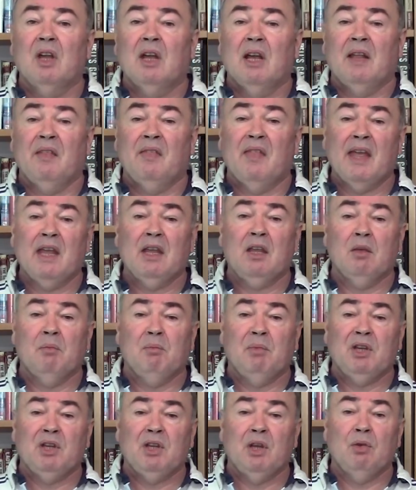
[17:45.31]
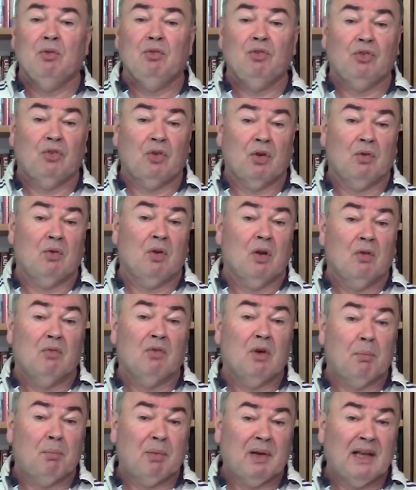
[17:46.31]
and they can be used to
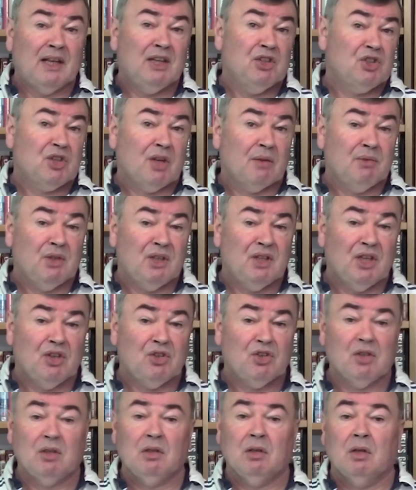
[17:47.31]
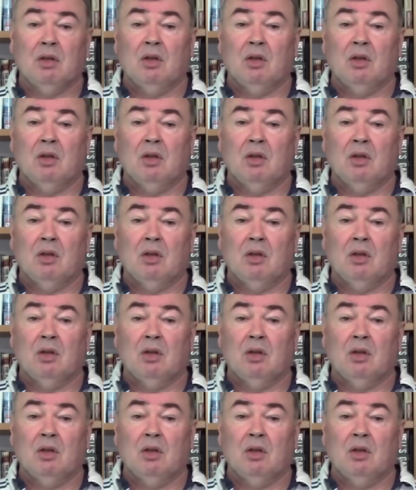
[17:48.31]
replenish ammunition,